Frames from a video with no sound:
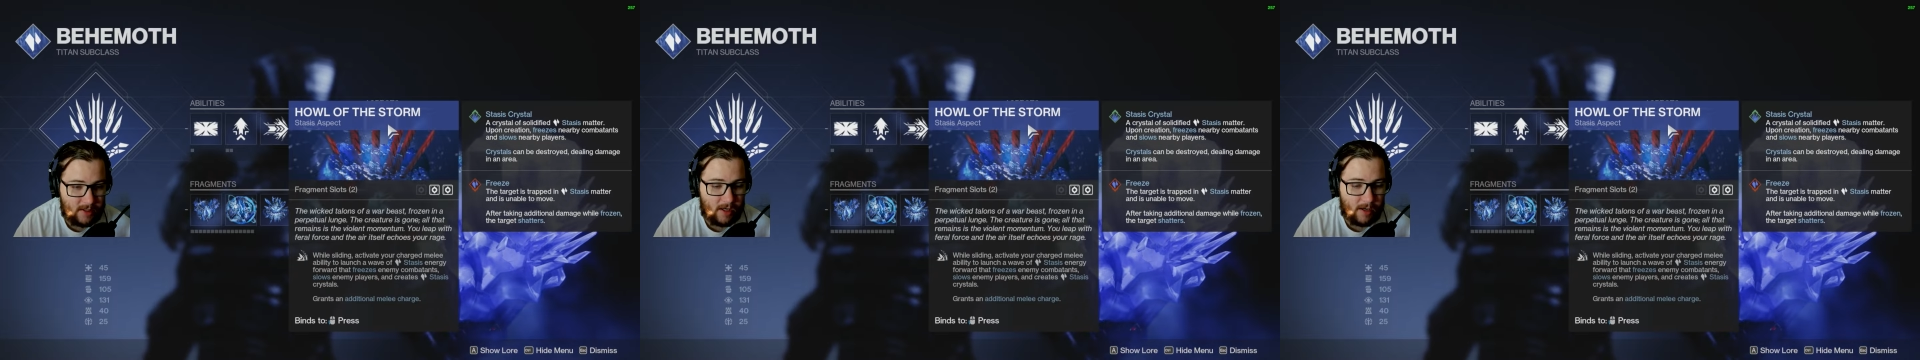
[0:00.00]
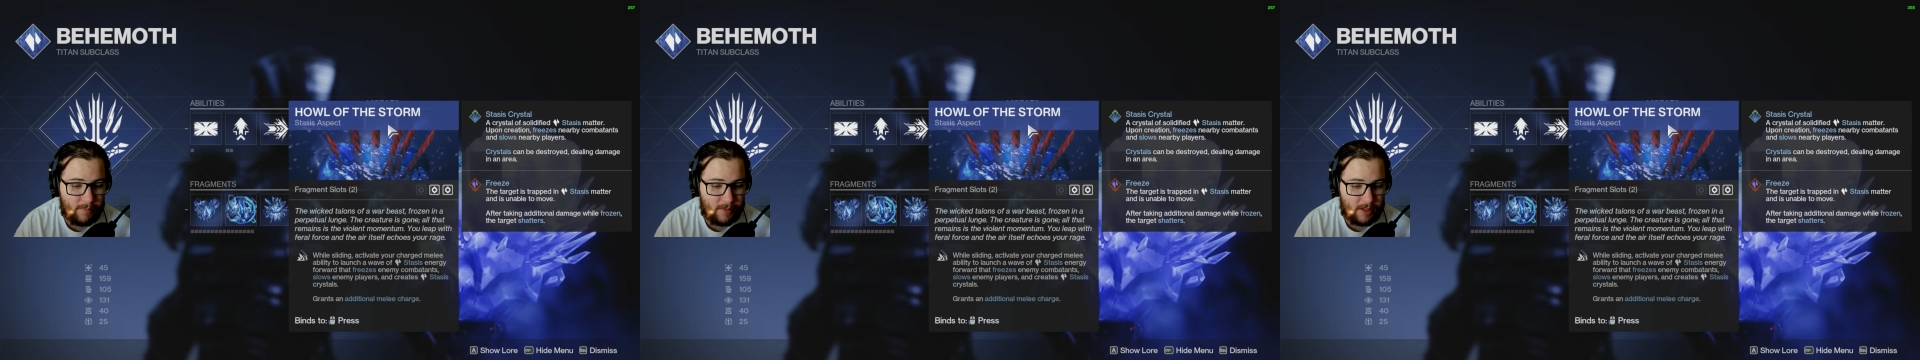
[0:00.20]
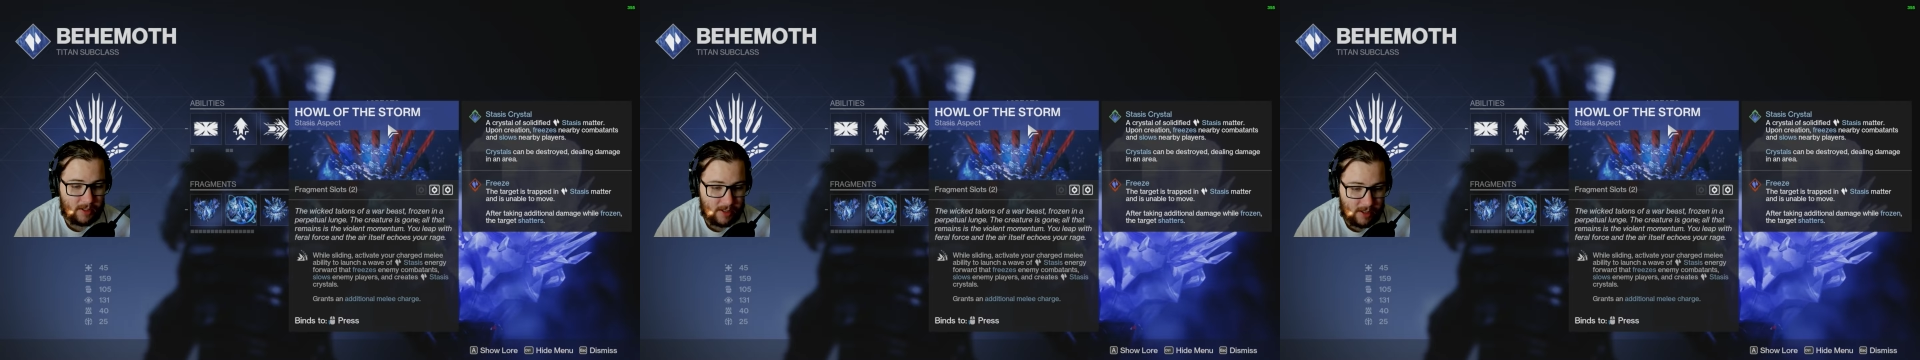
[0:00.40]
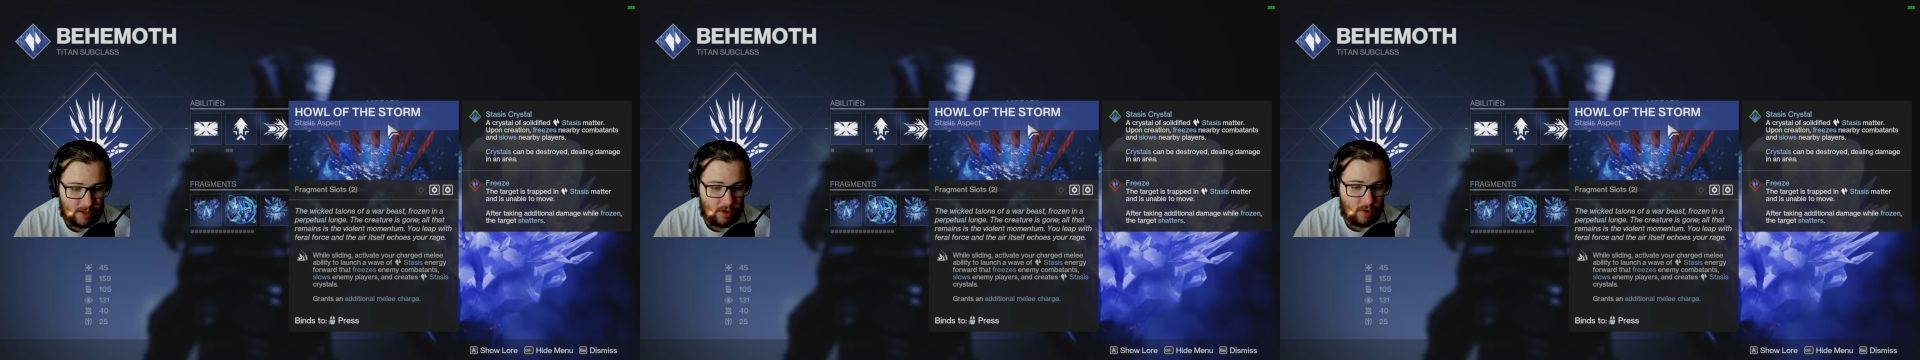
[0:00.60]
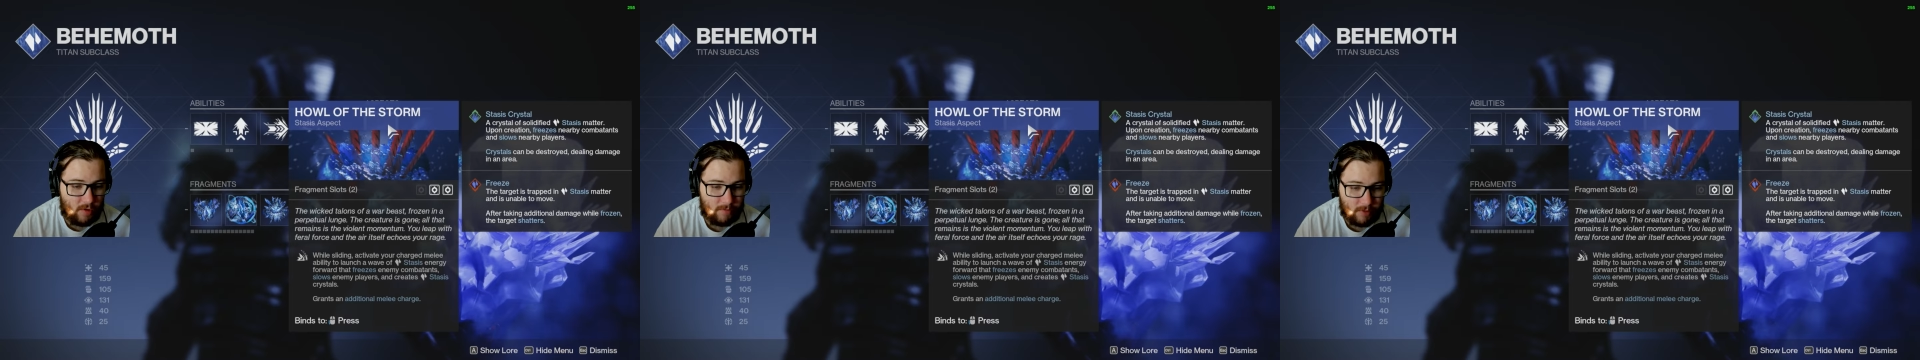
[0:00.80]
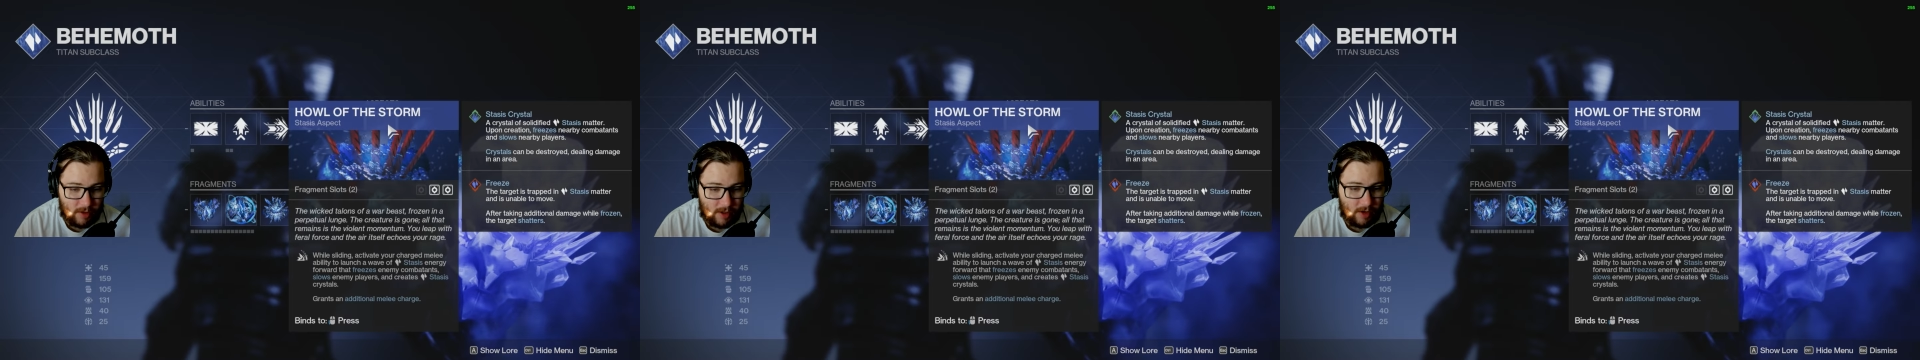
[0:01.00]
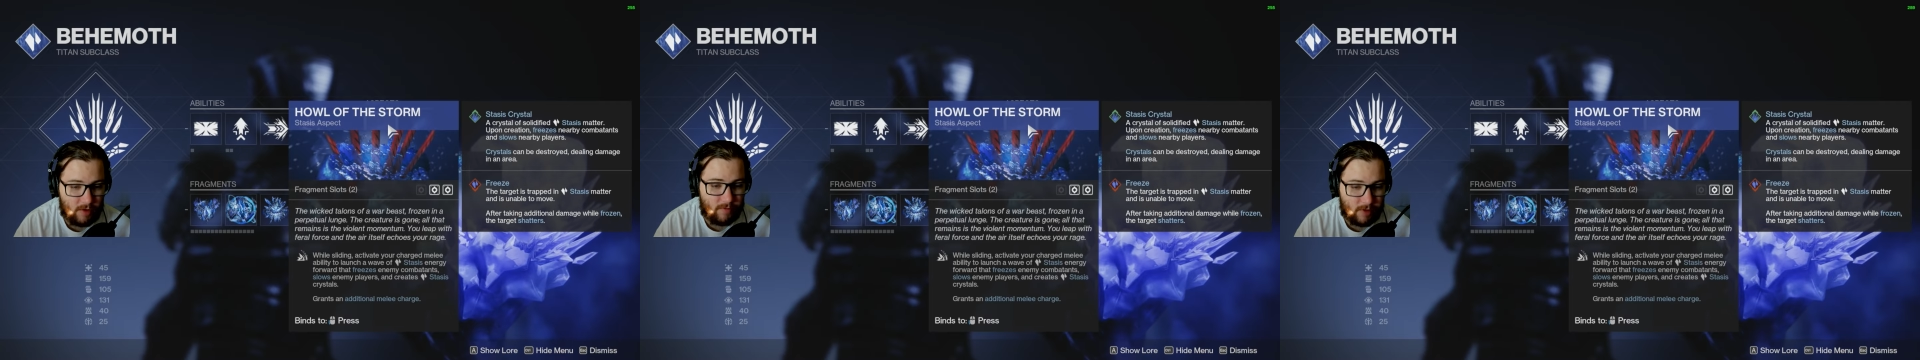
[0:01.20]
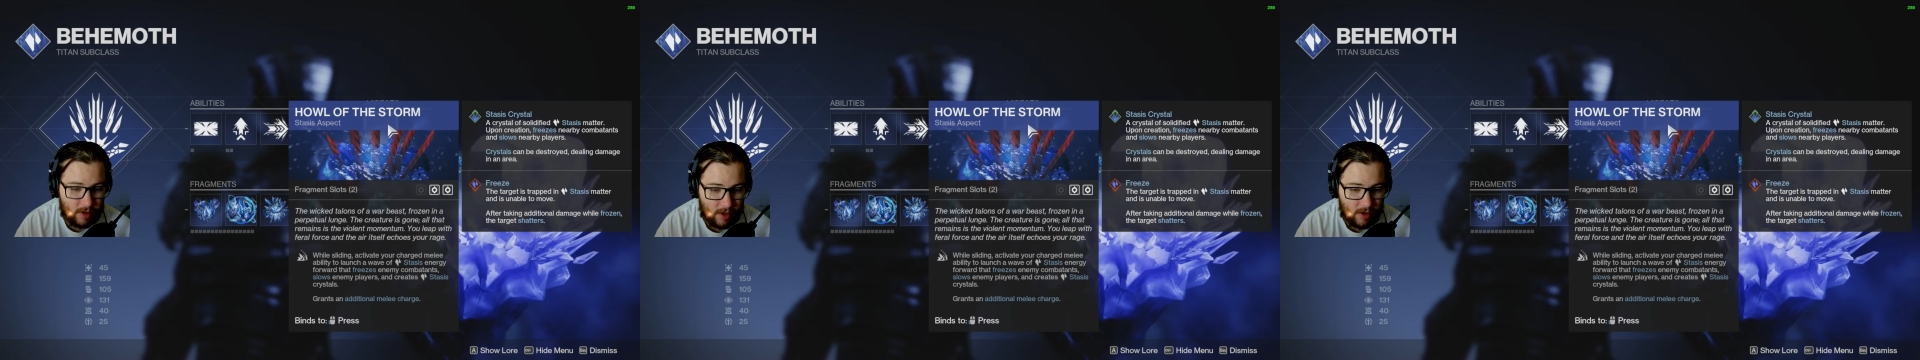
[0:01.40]
ability over and
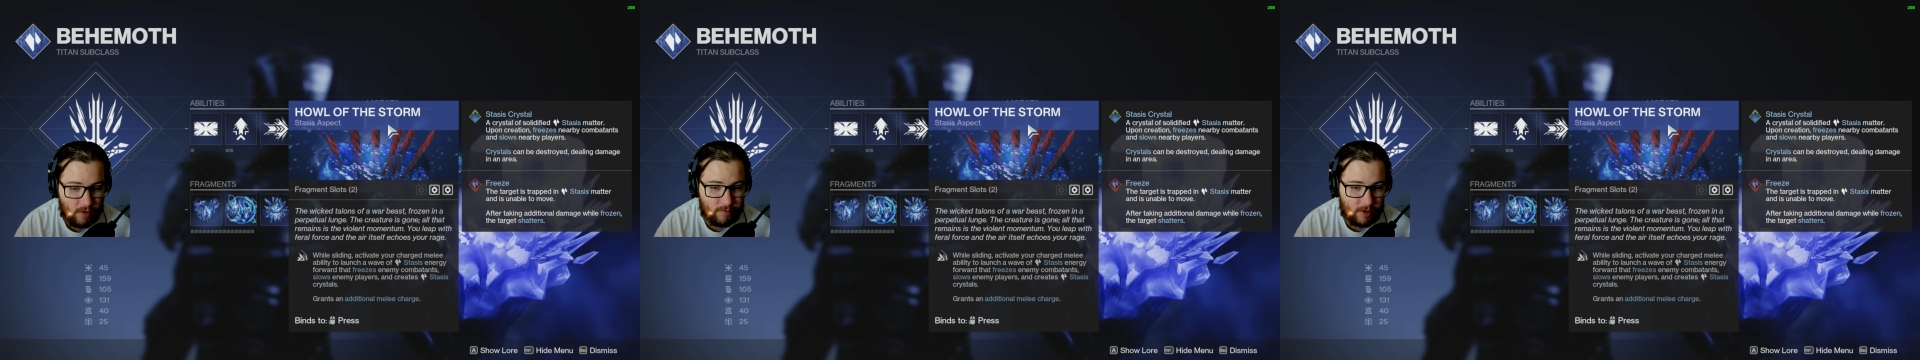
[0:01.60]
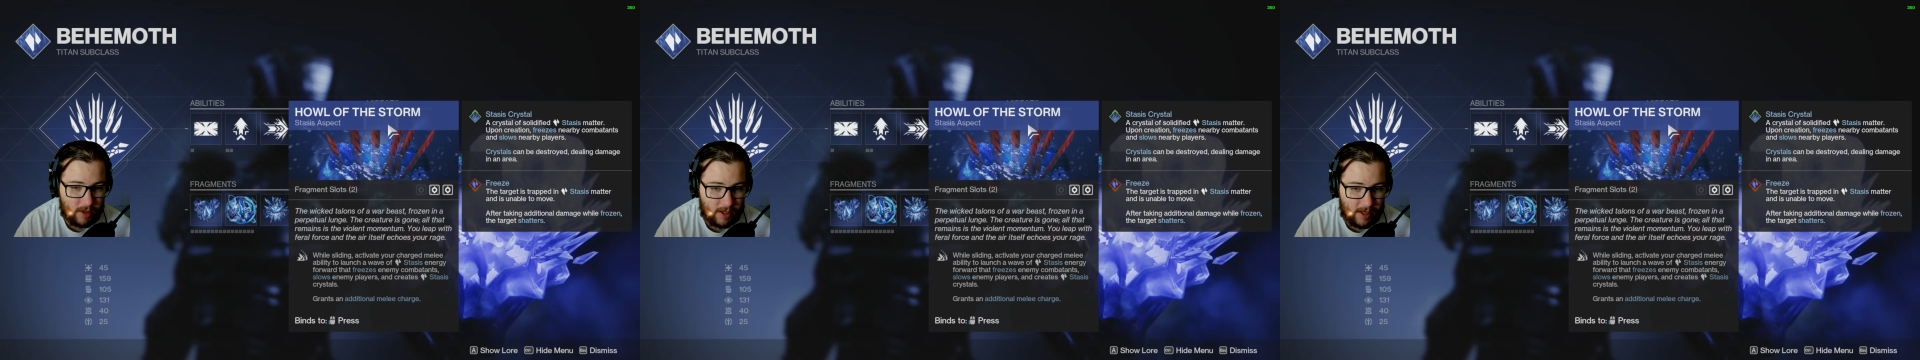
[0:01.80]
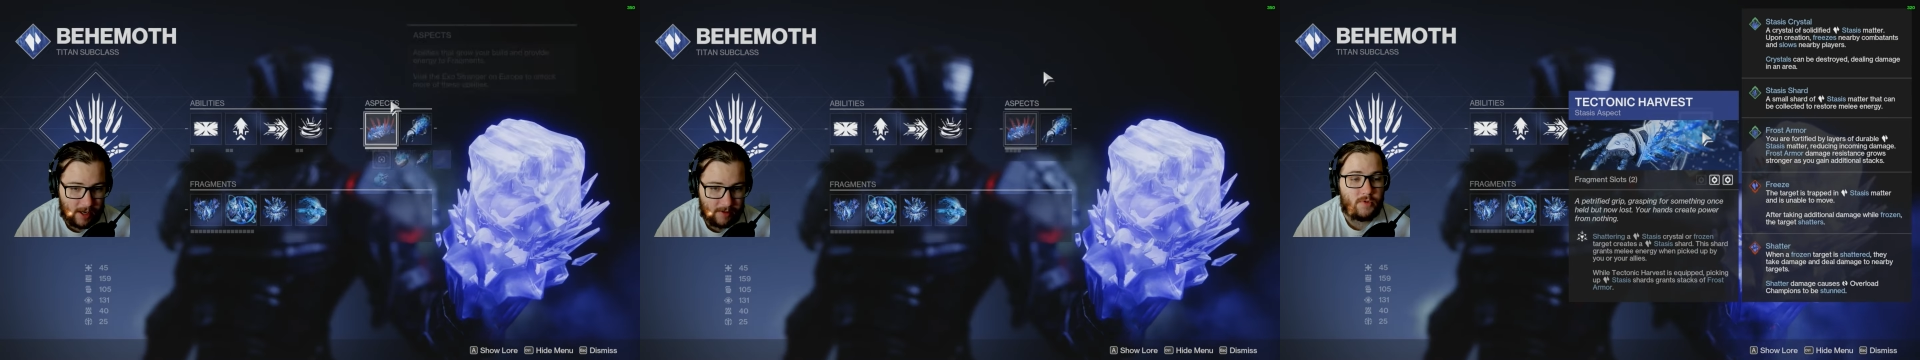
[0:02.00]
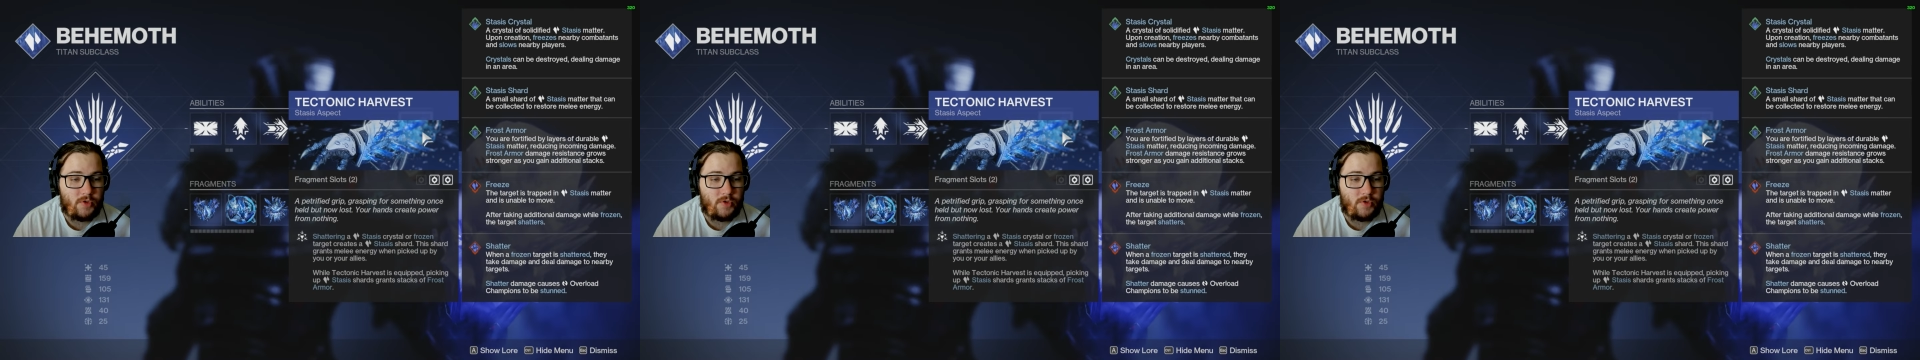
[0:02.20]
over and over again.